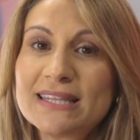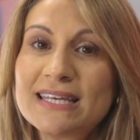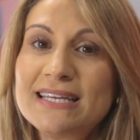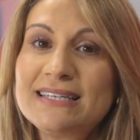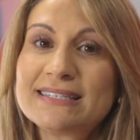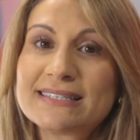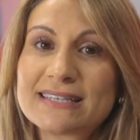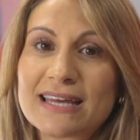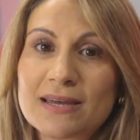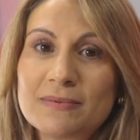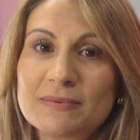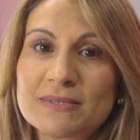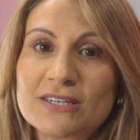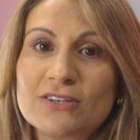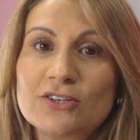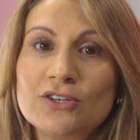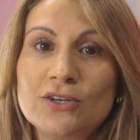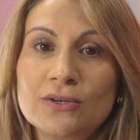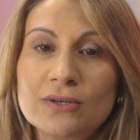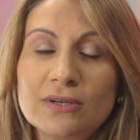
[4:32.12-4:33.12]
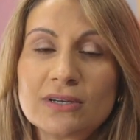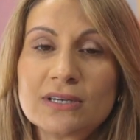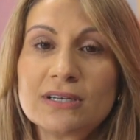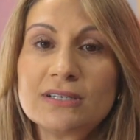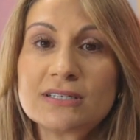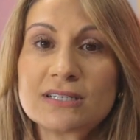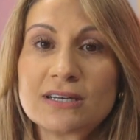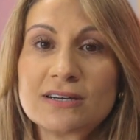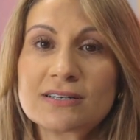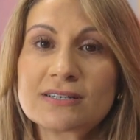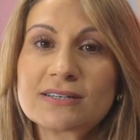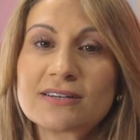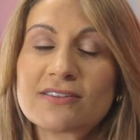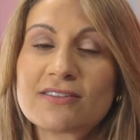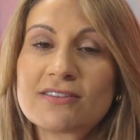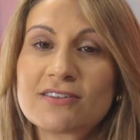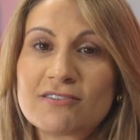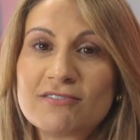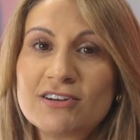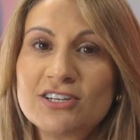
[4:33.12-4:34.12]
these steps, you can conduct a
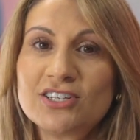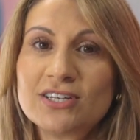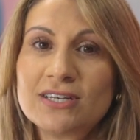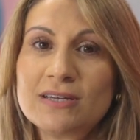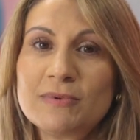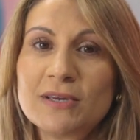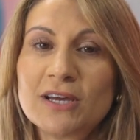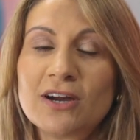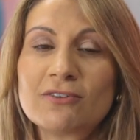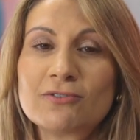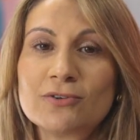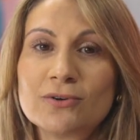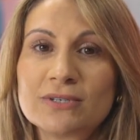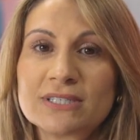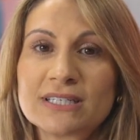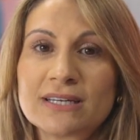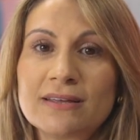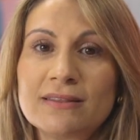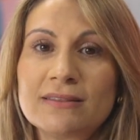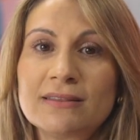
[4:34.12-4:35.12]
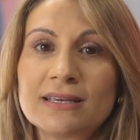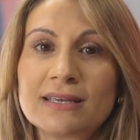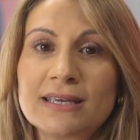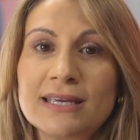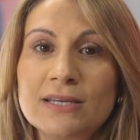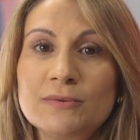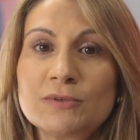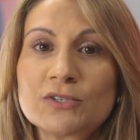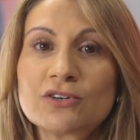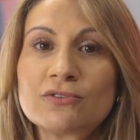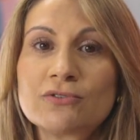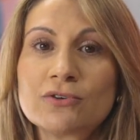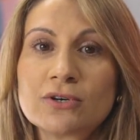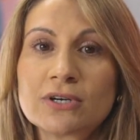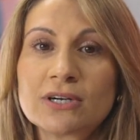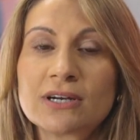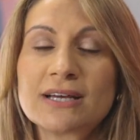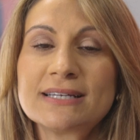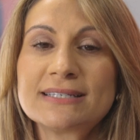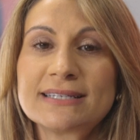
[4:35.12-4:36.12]
thorough GDPR audit that keeps your
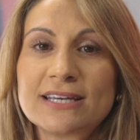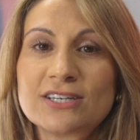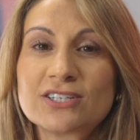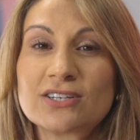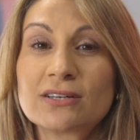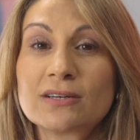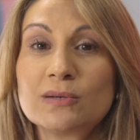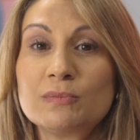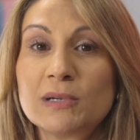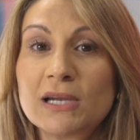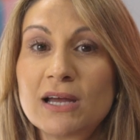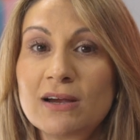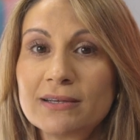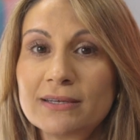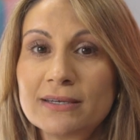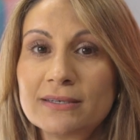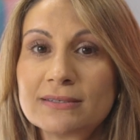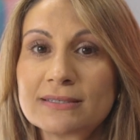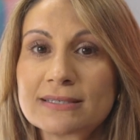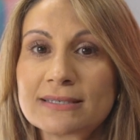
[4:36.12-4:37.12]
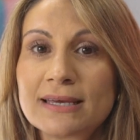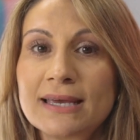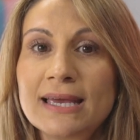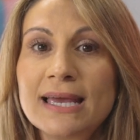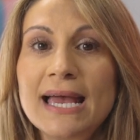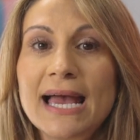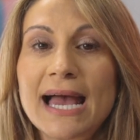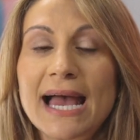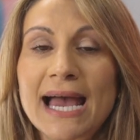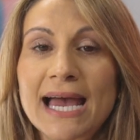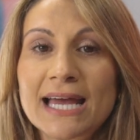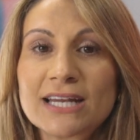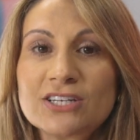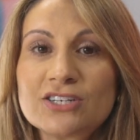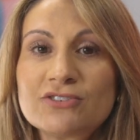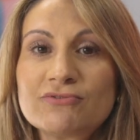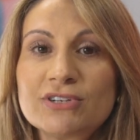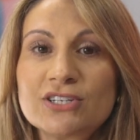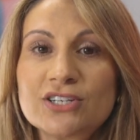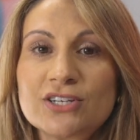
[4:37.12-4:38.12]
organisation compliant
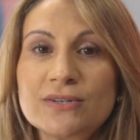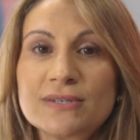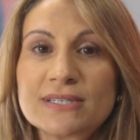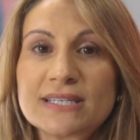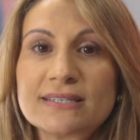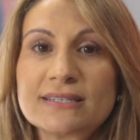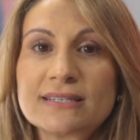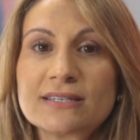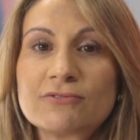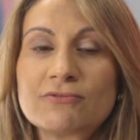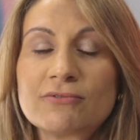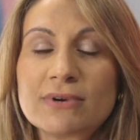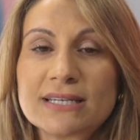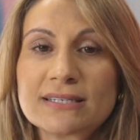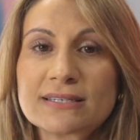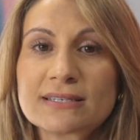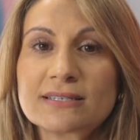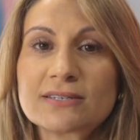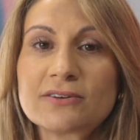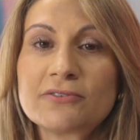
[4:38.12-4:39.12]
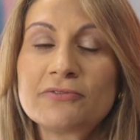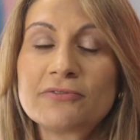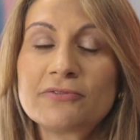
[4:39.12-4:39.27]
and reduces the risks of